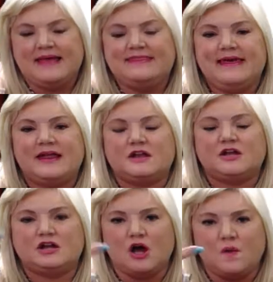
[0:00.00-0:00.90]
that
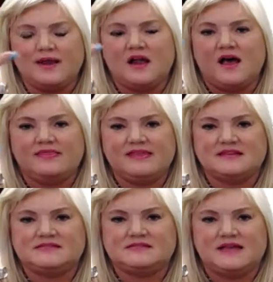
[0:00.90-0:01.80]
going on
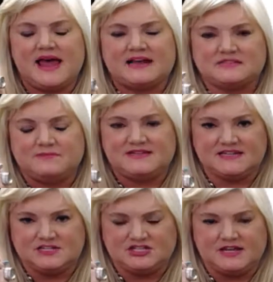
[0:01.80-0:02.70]
this
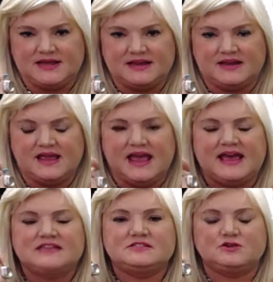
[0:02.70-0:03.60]
expedition
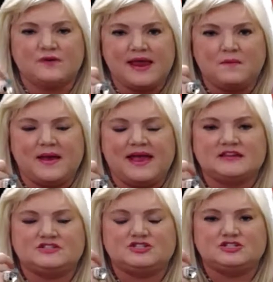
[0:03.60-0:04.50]
is a great way
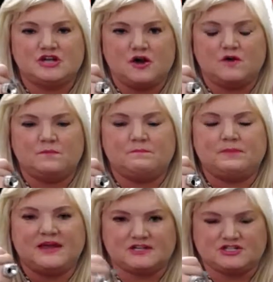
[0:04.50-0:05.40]
to show
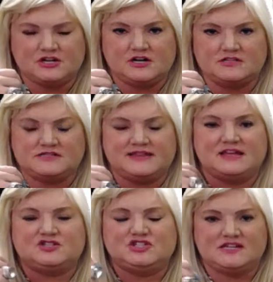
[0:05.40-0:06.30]
pictures
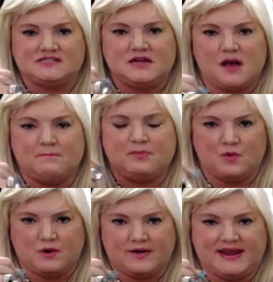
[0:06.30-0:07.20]
that she's not
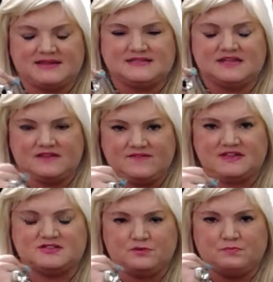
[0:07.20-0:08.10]
boring, to
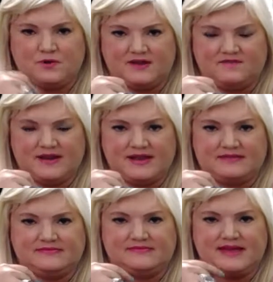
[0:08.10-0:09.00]
convince her
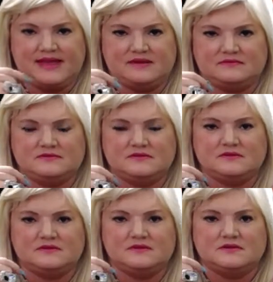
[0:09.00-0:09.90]
boyfriend that
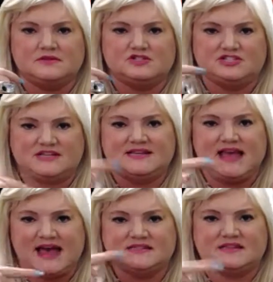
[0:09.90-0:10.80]
she
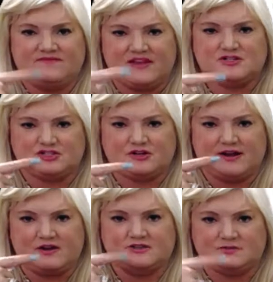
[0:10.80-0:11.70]
has adventure
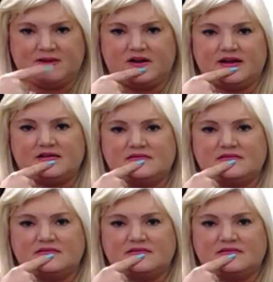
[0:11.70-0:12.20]
in her spirit.